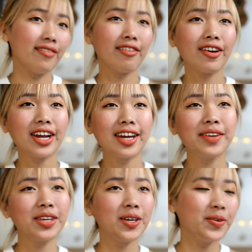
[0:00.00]

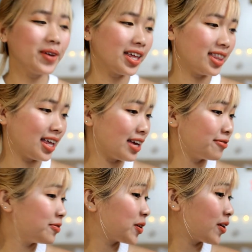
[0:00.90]
very cute and like
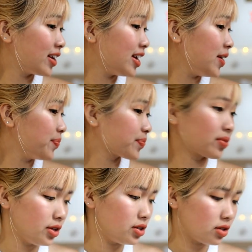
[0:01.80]
flirty.
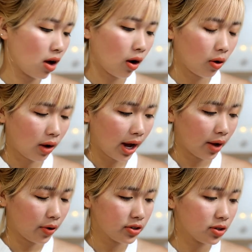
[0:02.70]
So
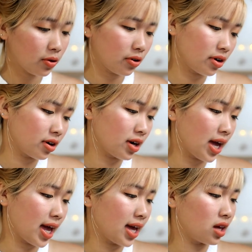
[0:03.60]
I also
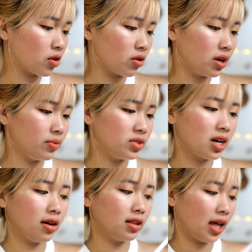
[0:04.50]
ordered a cream
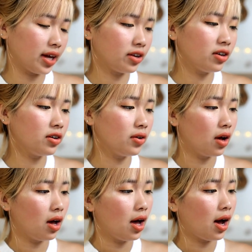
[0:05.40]
gel liner
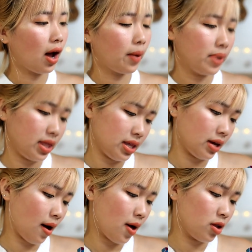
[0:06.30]
in the
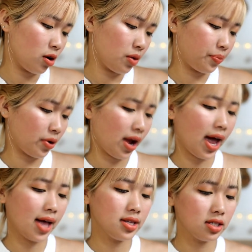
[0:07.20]
color
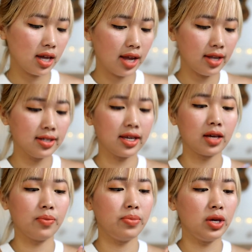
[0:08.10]
Prance, and it's
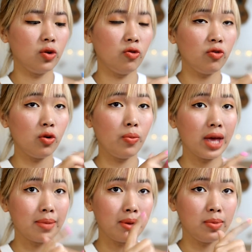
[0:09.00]
like a beautiful
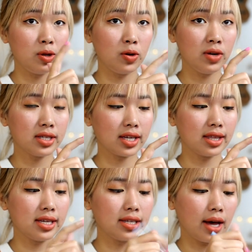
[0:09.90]
baby blue. It's like
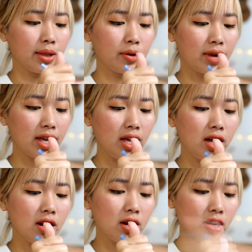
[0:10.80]
this color right
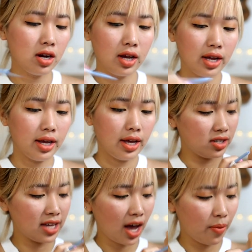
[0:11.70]
here. Do you
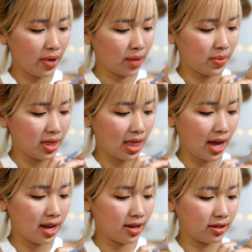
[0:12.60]
see how pigmented
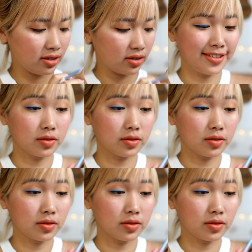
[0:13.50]
that is?